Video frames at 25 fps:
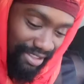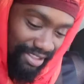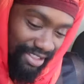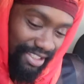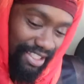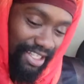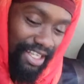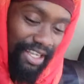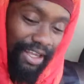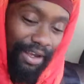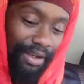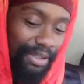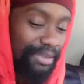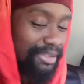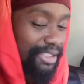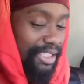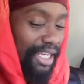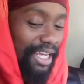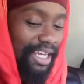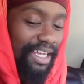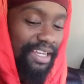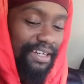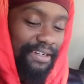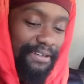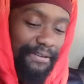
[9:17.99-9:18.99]
You get what I'm
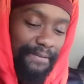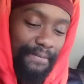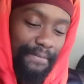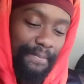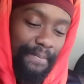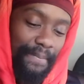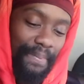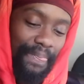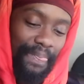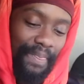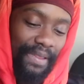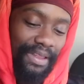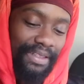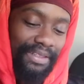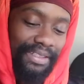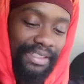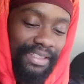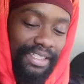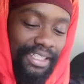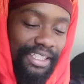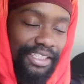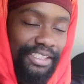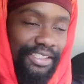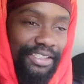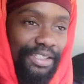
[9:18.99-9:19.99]
saying?
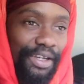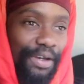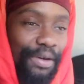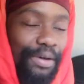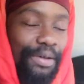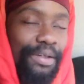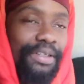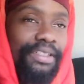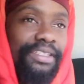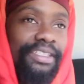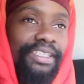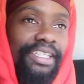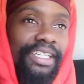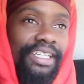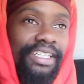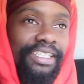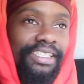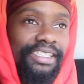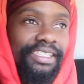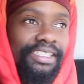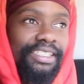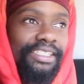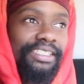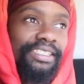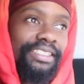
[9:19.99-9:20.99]
So,
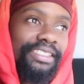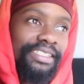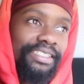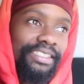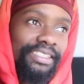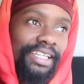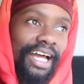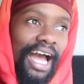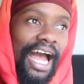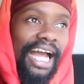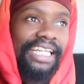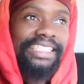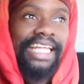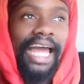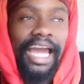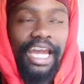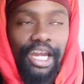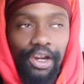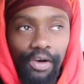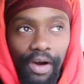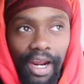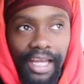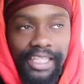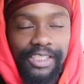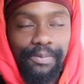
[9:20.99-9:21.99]
I
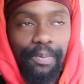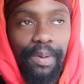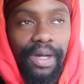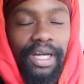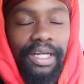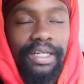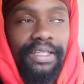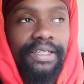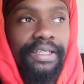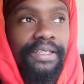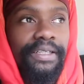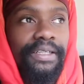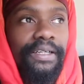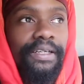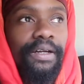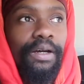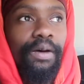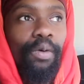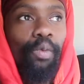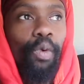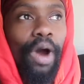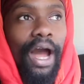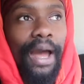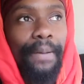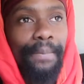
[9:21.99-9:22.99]
digress, but
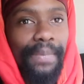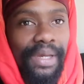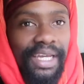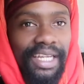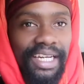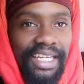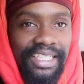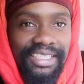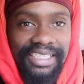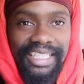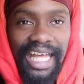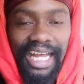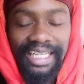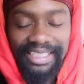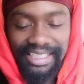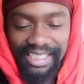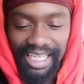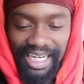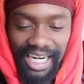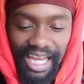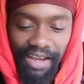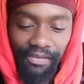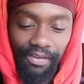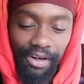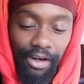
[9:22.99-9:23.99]
what I mean is that's the
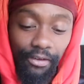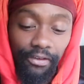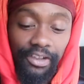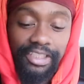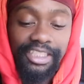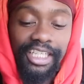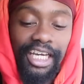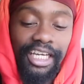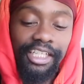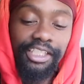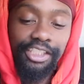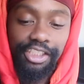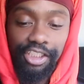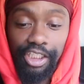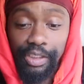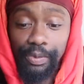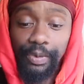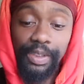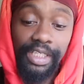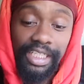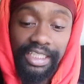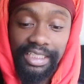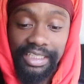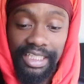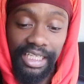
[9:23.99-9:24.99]
level of attention we
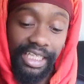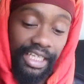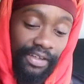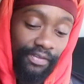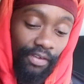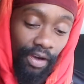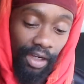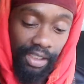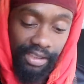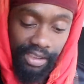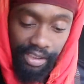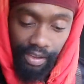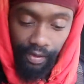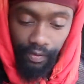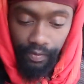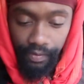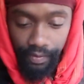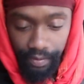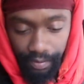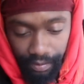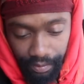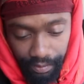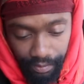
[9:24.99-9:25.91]
need to give ourselves.